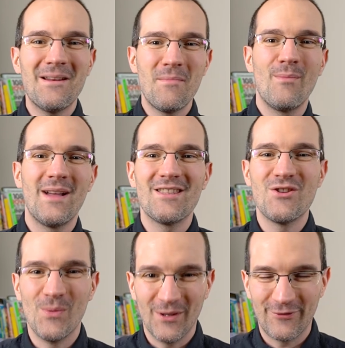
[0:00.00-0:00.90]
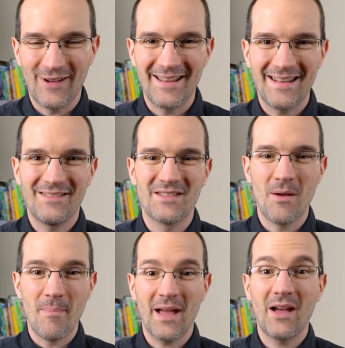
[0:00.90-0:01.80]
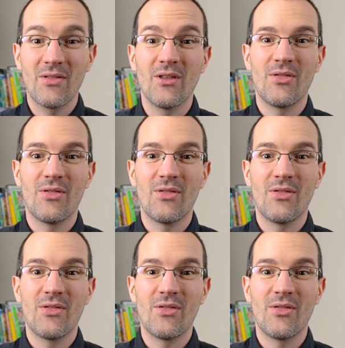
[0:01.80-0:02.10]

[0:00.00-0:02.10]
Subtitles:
a moment you will find out about the